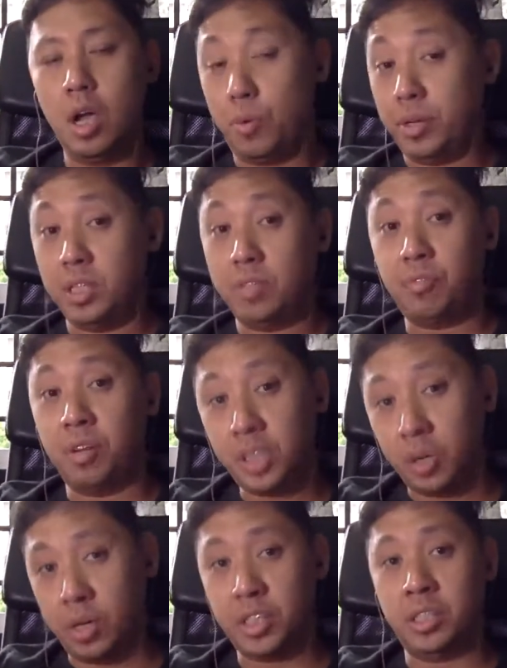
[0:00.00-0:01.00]
We just finished
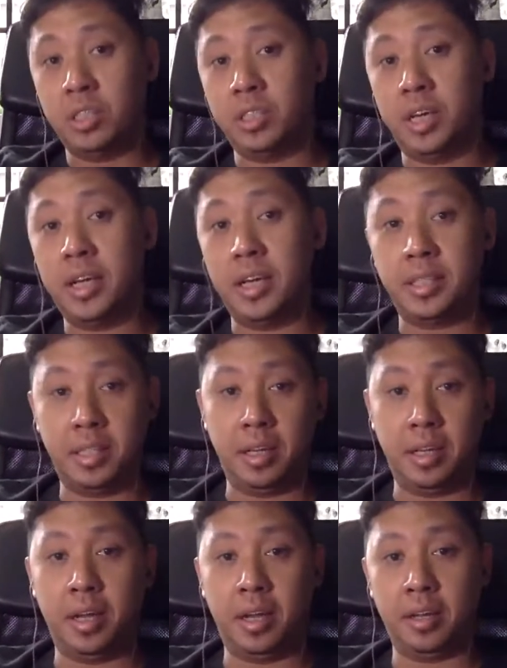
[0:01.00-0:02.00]
our National Day
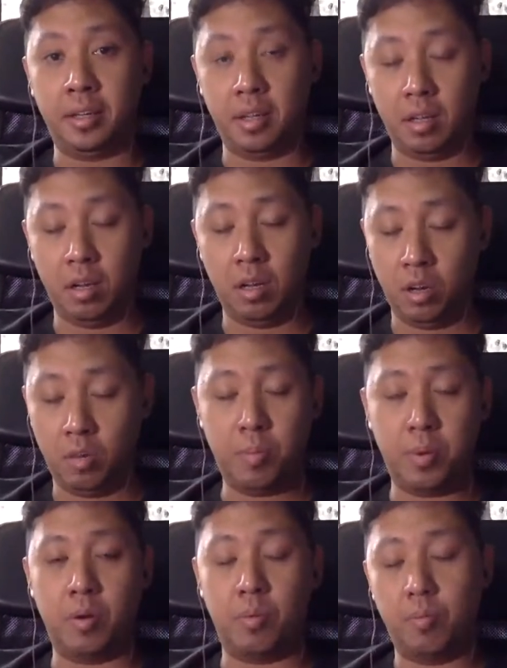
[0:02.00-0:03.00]
yesterday, and a lot of people
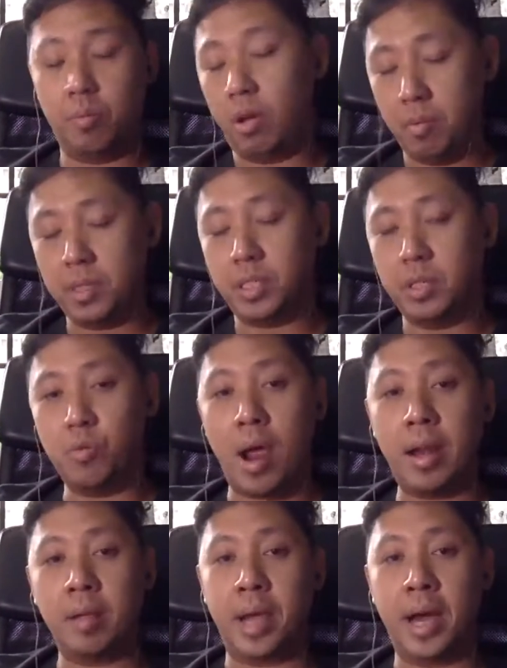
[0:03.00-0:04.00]
are, I mean, still
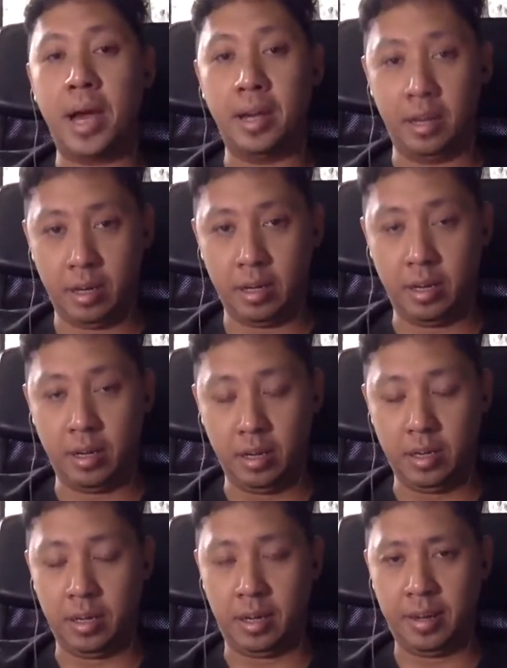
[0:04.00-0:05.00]
rallying behind
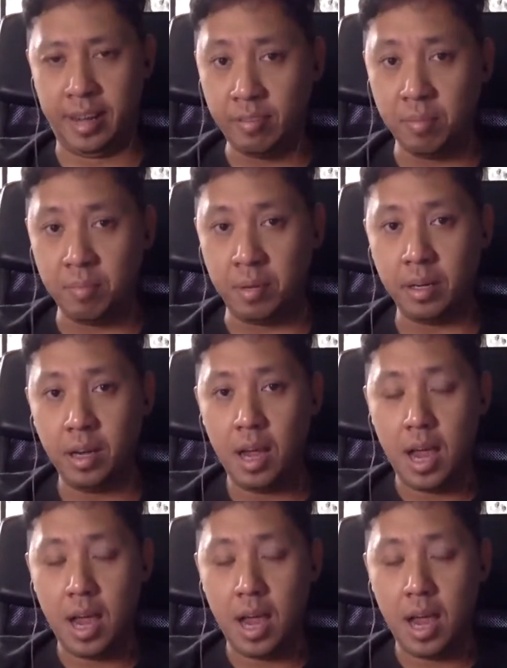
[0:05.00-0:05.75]
the government.